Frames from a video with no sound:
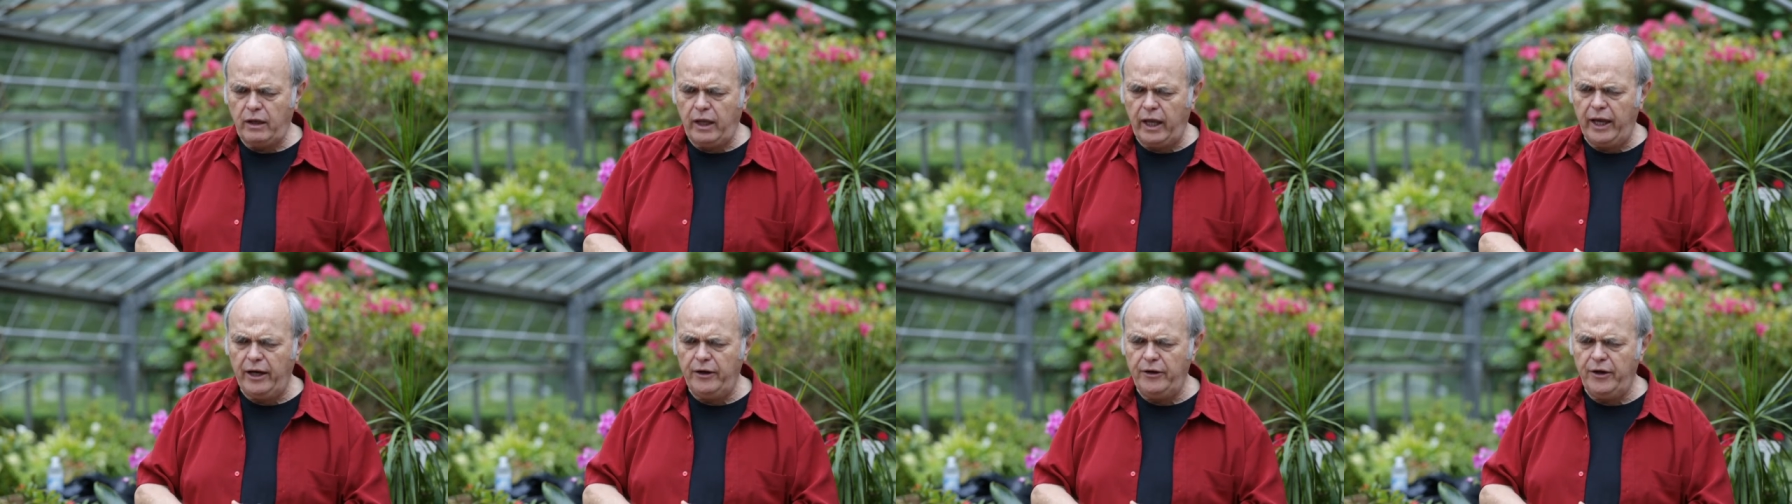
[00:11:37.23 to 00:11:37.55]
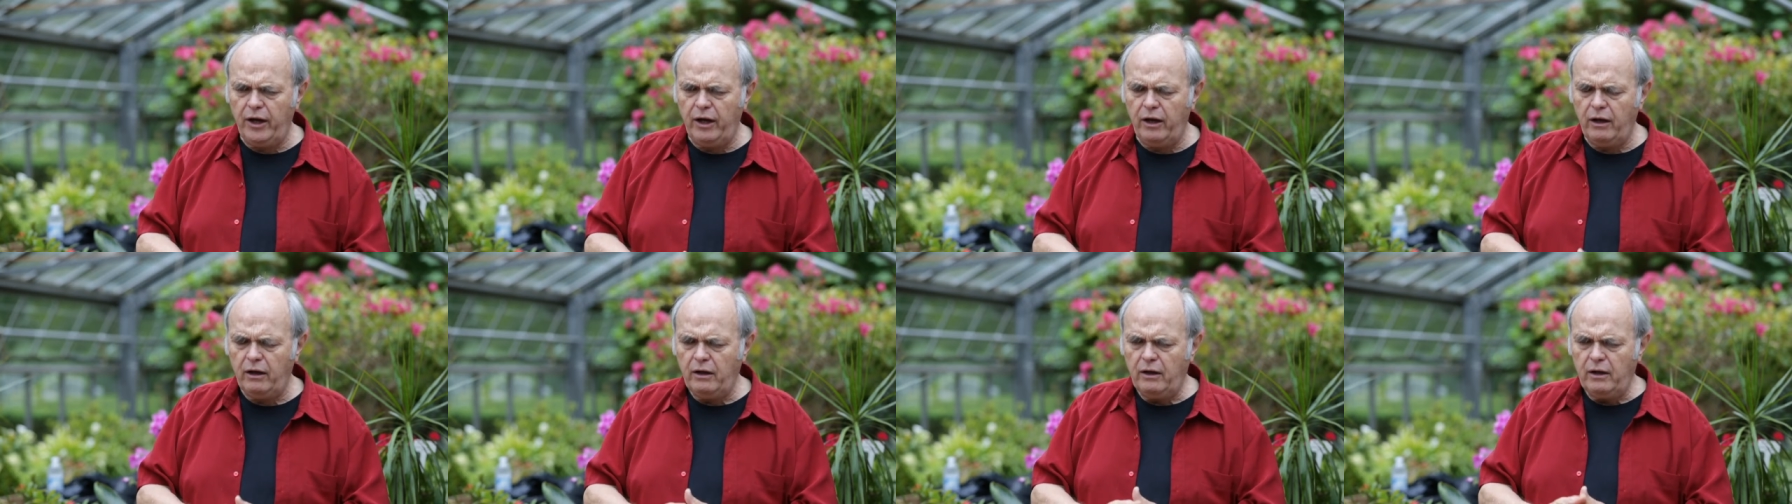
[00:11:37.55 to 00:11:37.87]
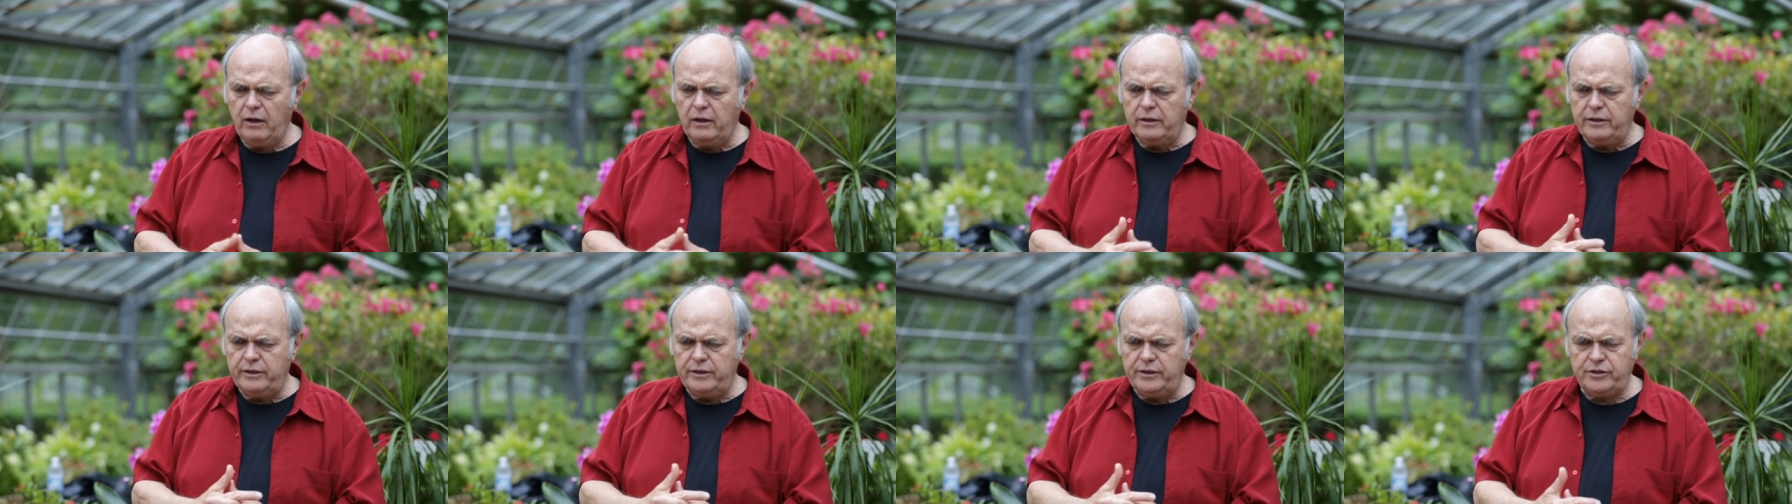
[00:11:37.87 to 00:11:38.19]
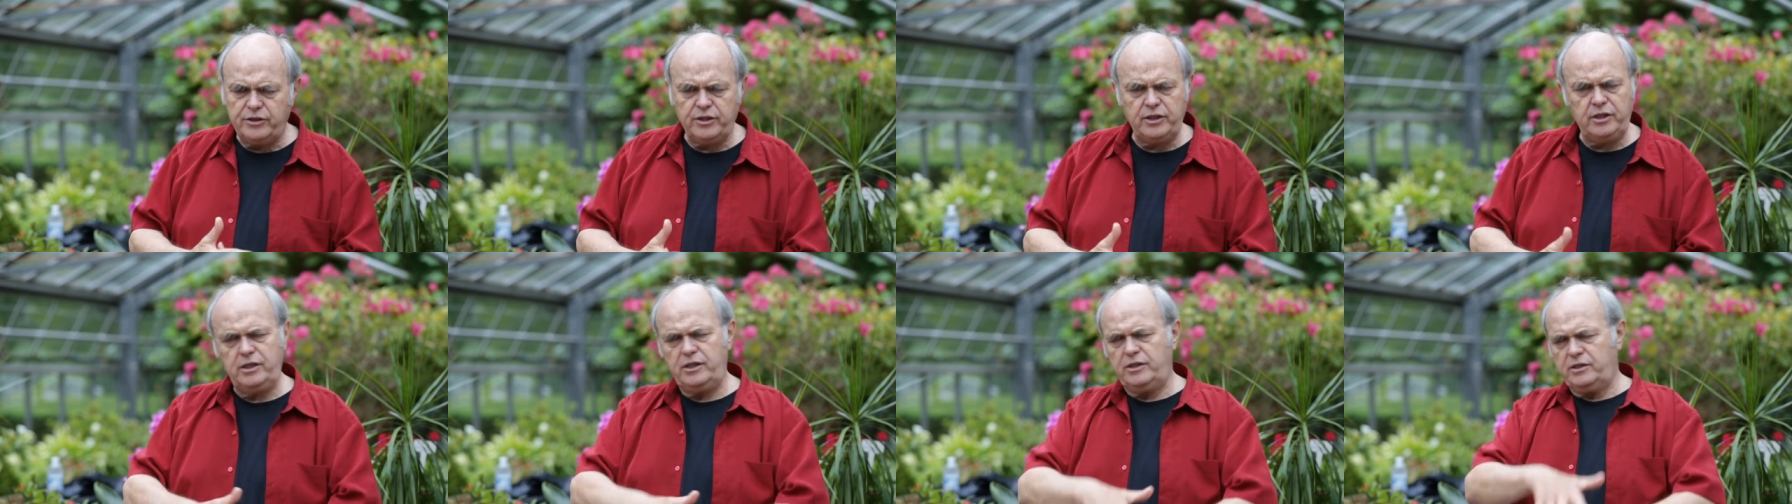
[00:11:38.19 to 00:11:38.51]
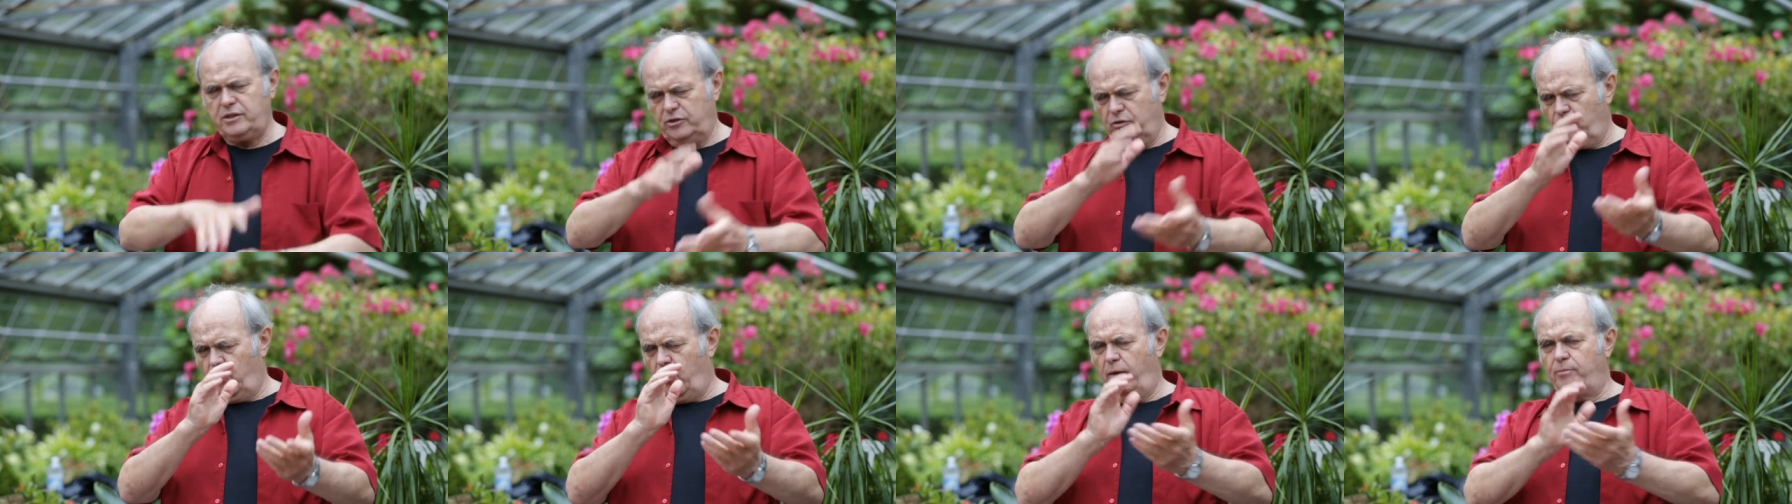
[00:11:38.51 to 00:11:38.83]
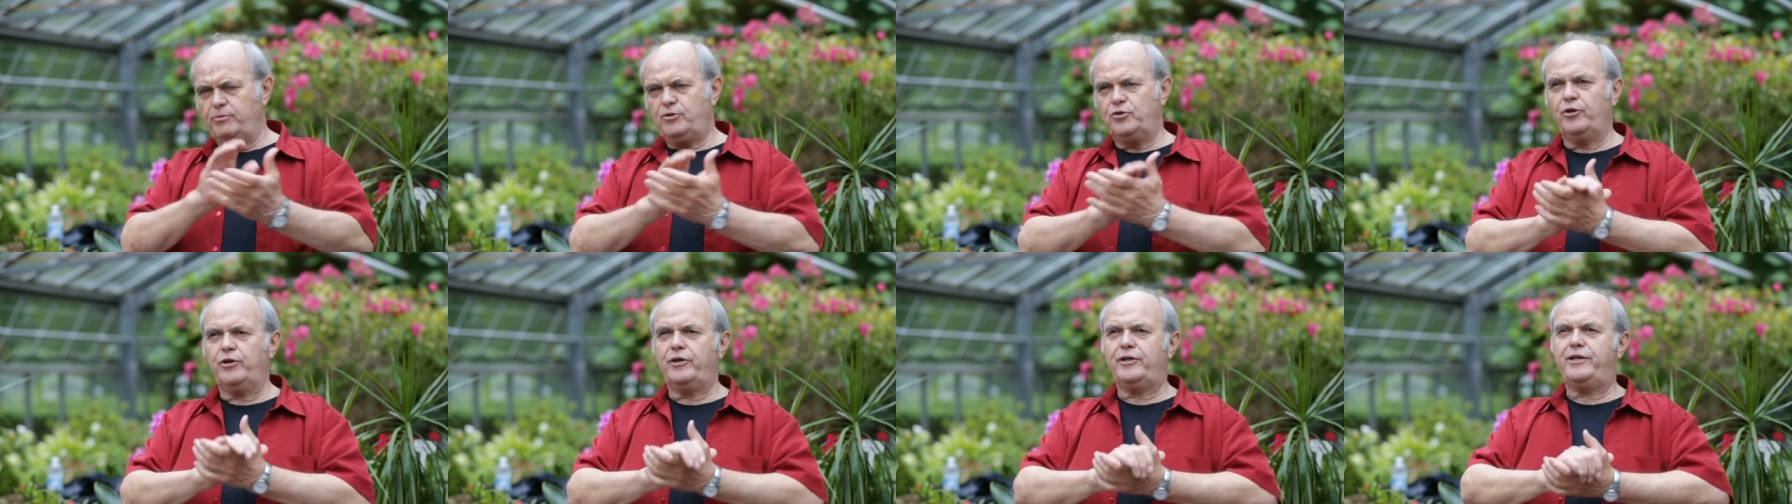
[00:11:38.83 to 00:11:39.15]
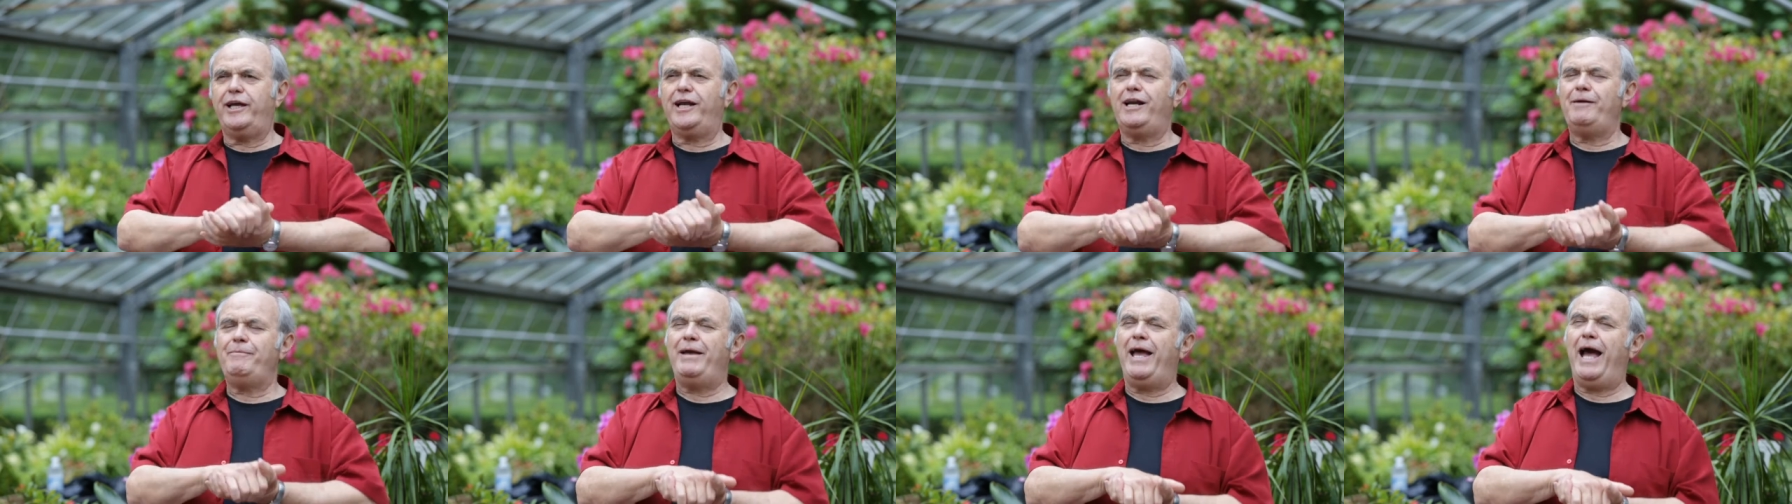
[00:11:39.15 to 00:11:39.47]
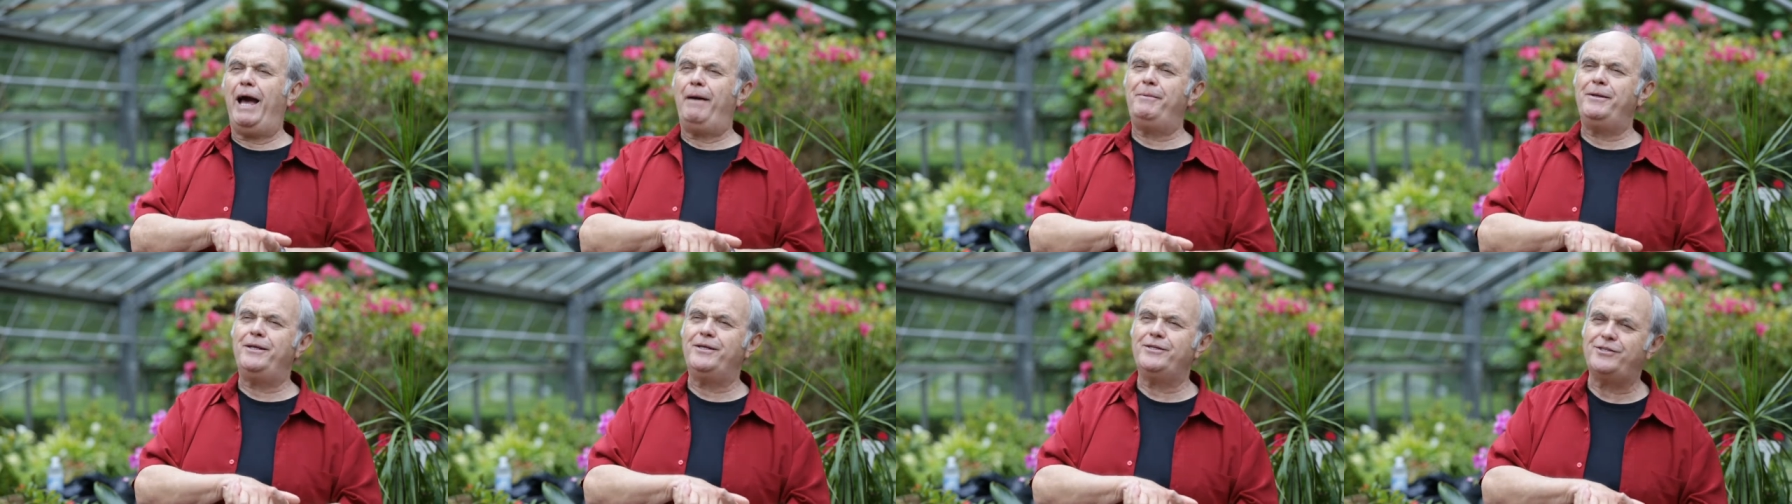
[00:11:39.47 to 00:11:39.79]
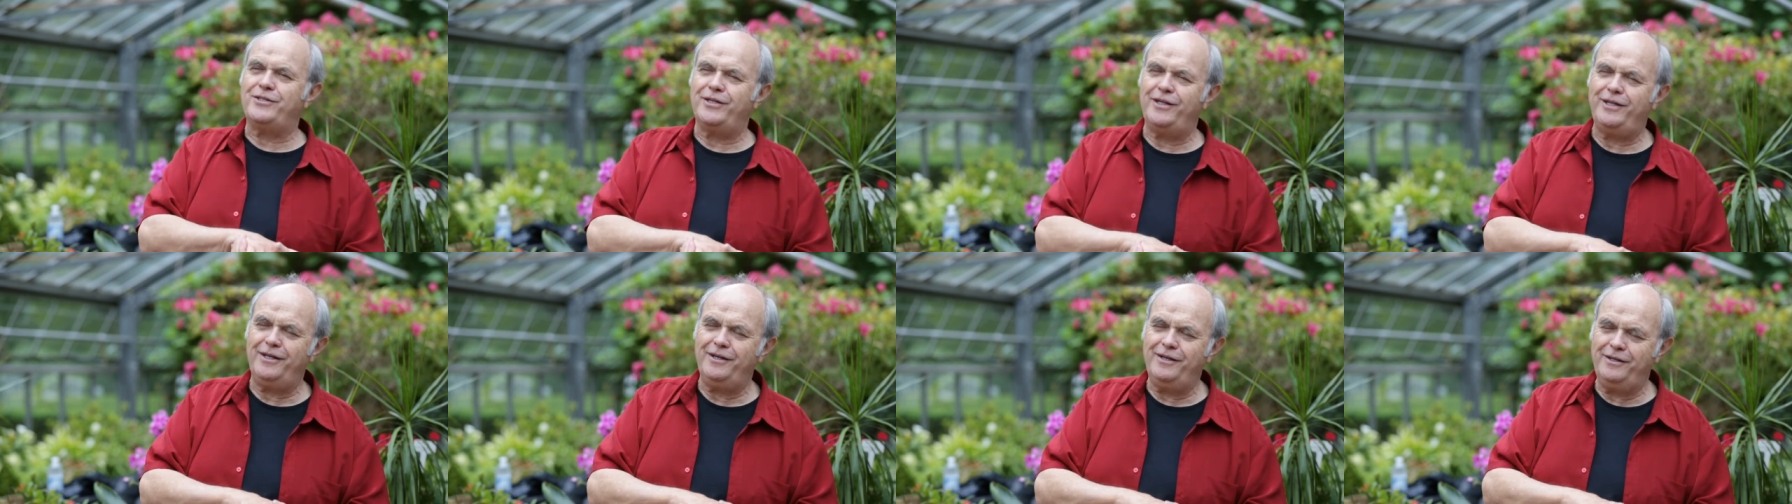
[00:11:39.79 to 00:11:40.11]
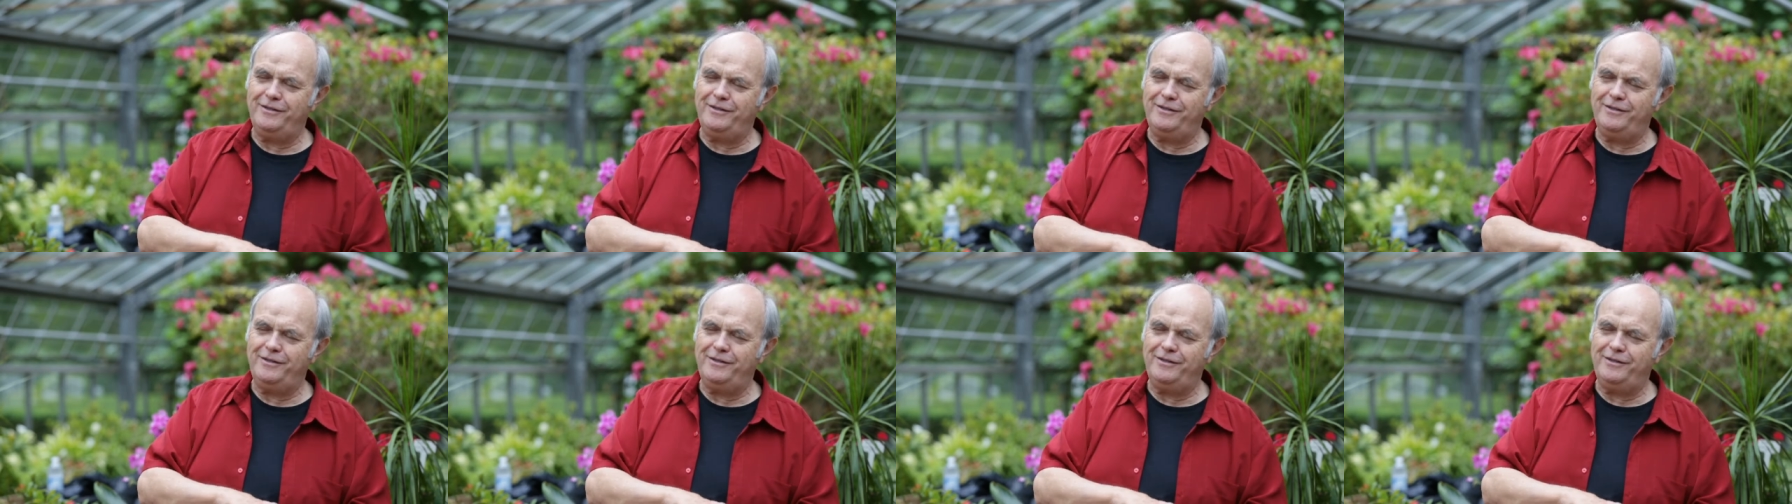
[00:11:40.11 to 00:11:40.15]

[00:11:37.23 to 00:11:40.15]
And uh, she says, oh, I'm sure the king will be happy to see you.